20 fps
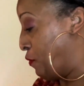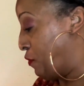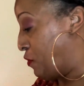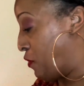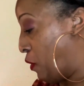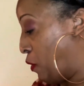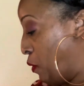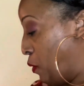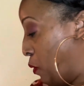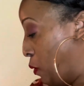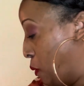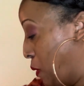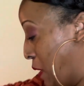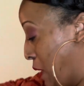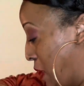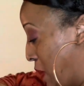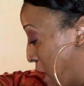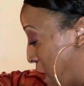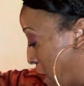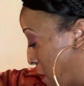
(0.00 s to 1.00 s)
So
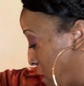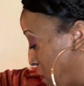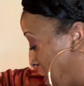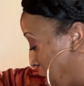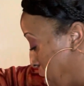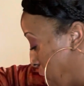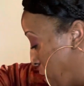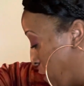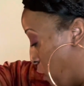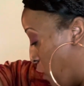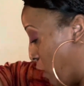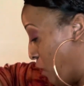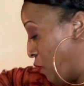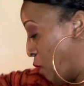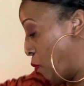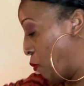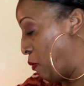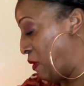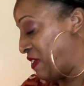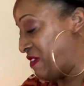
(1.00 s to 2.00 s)
let me pour the
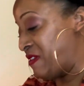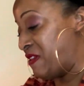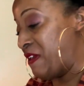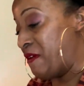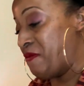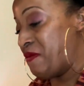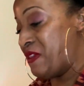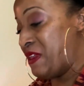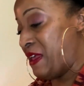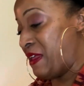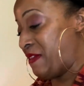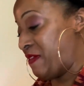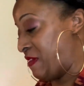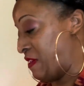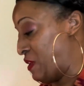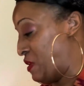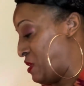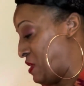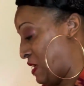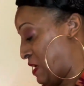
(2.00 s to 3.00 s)
rest of this
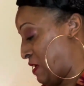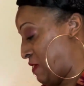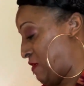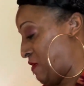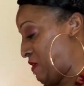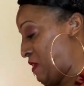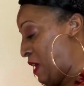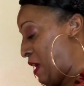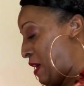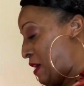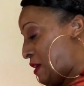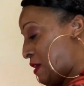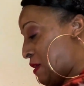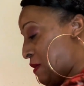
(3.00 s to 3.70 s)
chicken stock.